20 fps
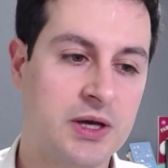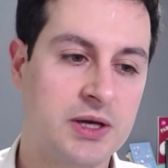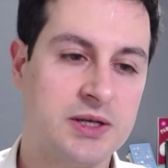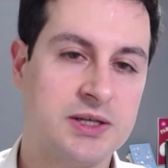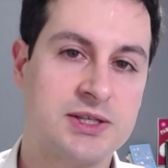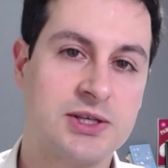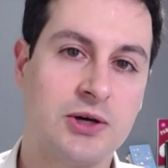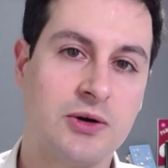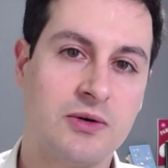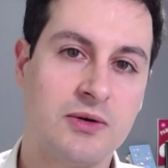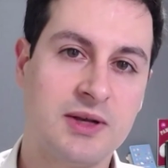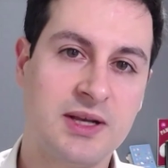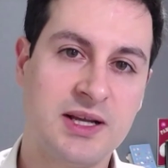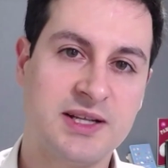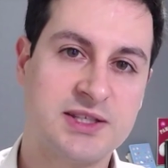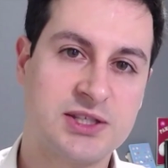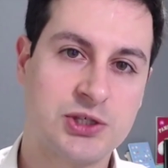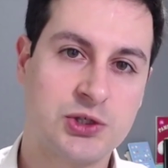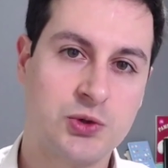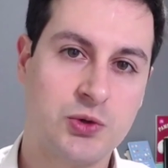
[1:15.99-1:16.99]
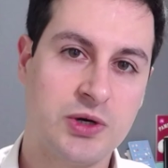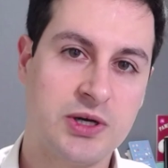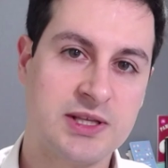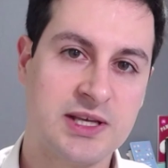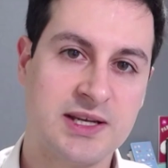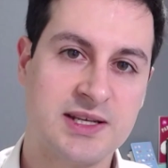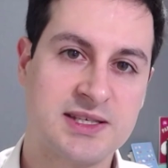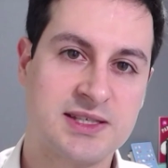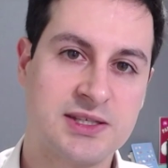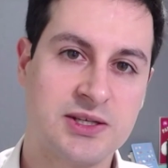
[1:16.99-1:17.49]
so let's do it
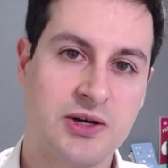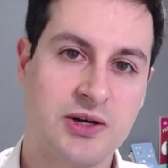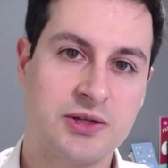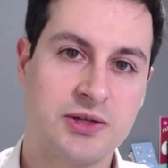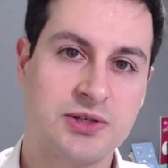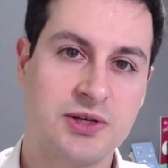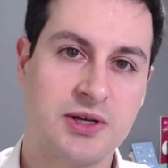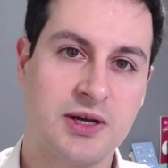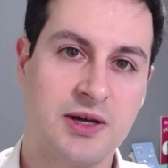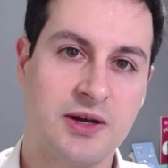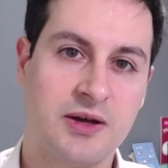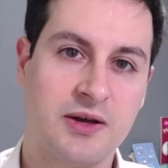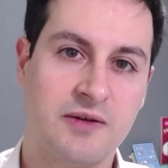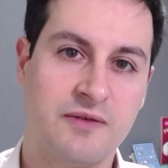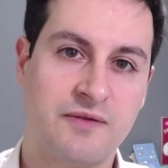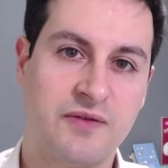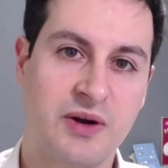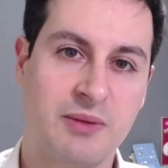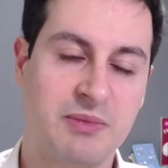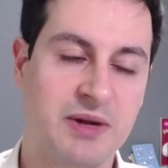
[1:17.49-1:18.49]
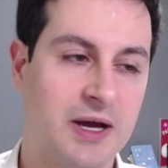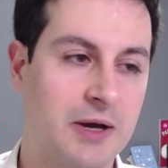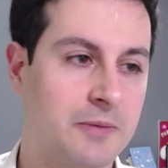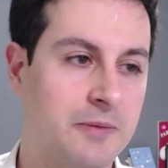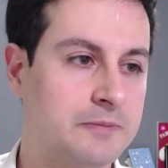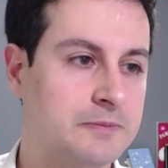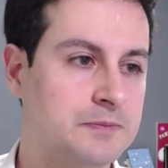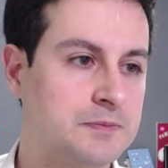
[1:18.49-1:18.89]
and start from now